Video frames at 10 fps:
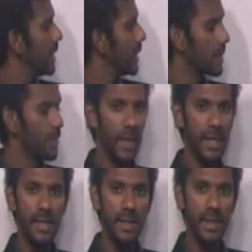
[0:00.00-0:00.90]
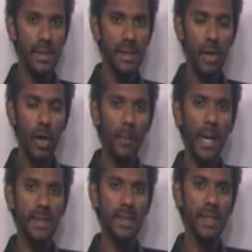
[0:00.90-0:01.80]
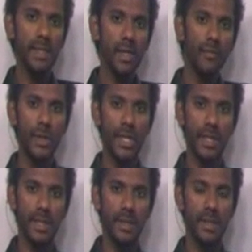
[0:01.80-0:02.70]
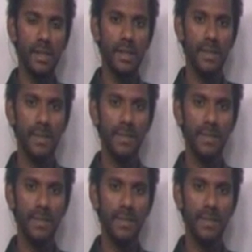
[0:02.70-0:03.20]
Is it present tense or past tense or future tense?